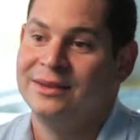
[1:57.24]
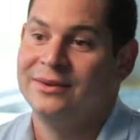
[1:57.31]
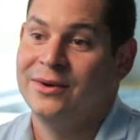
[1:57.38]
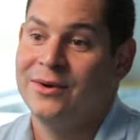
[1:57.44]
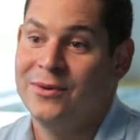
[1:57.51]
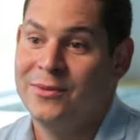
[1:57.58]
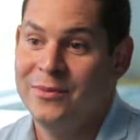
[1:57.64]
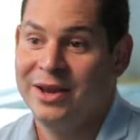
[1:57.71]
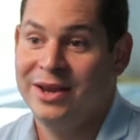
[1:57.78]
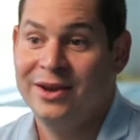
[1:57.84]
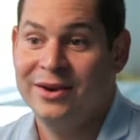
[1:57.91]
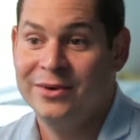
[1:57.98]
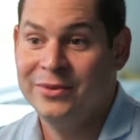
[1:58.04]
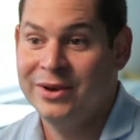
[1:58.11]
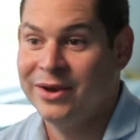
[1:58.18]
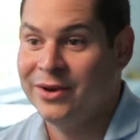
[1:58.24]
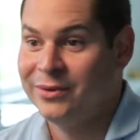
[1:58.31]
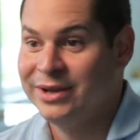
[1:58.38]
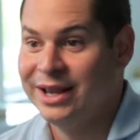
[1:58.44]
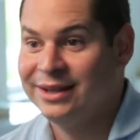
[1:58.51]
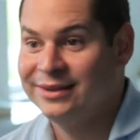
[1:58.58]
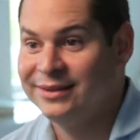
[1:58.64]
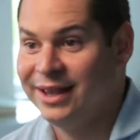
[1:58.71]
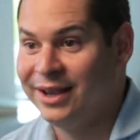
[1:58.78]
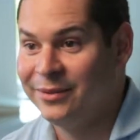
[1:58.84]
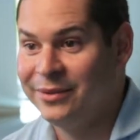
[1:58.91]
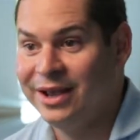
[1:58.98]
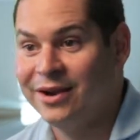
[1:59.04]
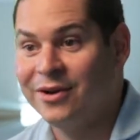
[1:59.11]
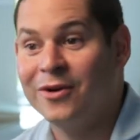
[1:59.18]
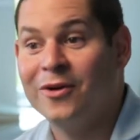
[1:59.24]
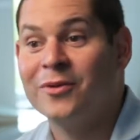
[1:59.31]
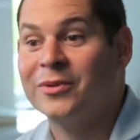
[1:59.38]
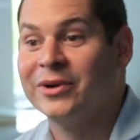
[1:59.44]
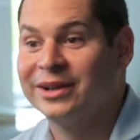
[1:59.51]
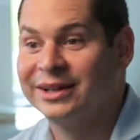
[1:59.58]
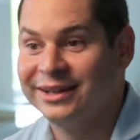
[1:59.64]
So here we go. Next day, we get our homework